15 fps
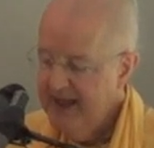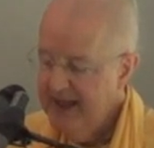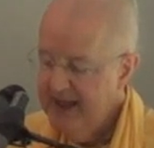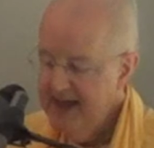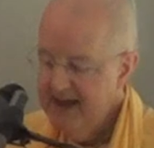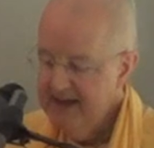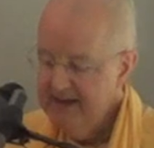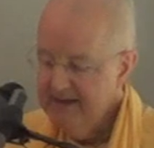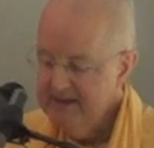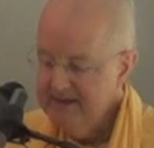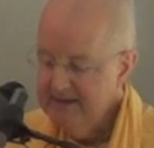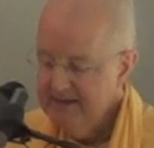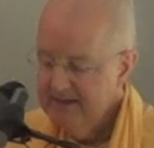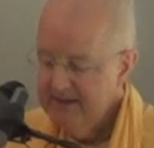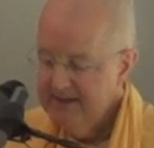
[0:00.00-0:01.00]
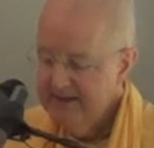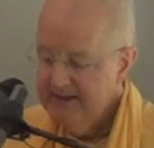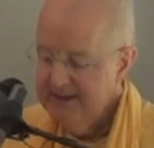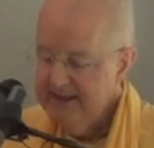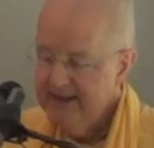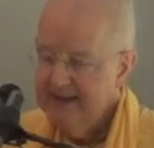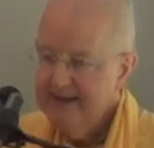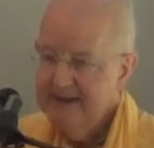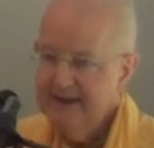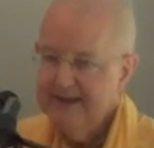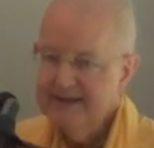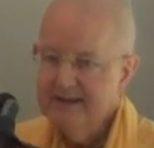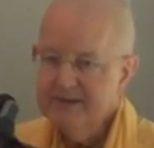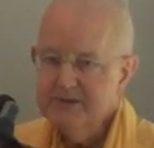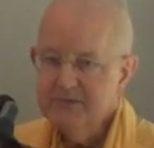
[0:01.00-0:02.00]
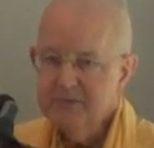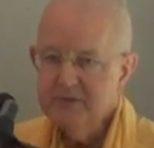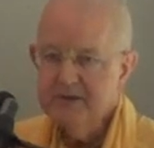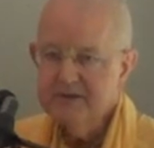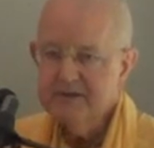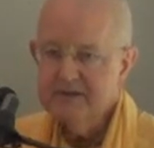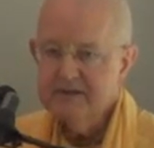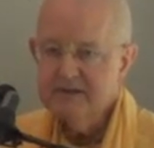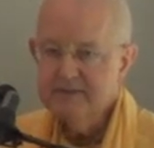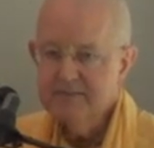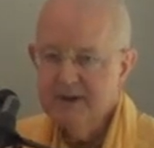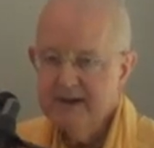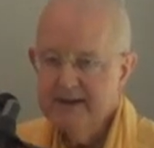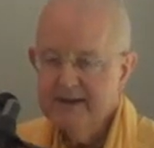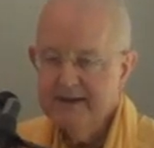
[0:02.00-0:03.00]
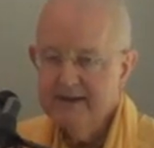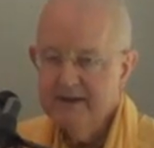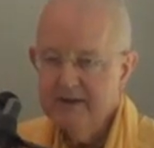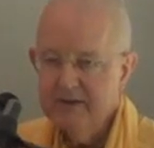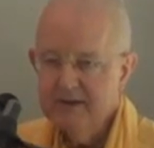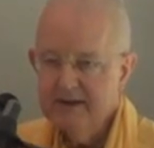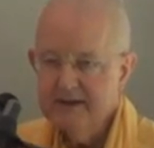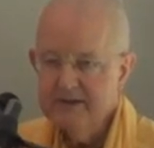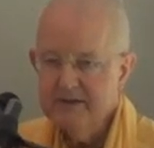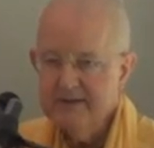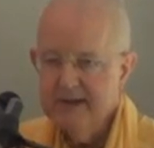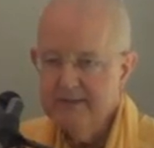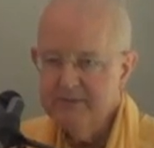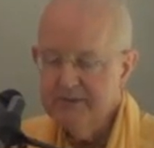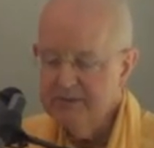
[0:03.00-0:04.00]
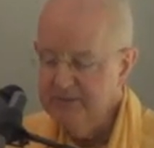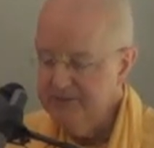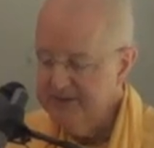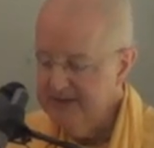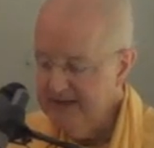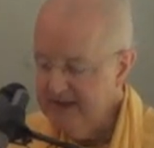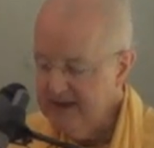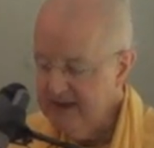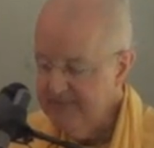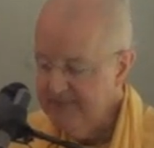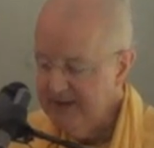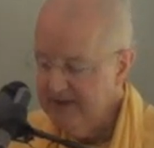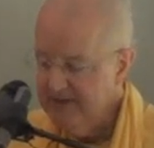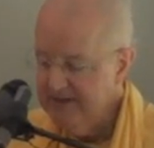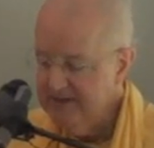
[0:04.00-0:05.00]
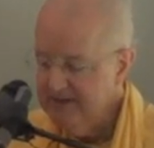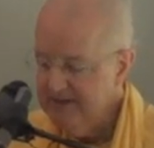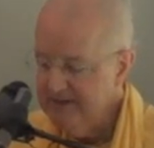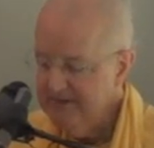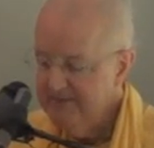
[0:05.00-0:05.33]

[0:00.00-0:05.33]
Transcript: And it doesn't work just by, you know, conceptual thinking about it.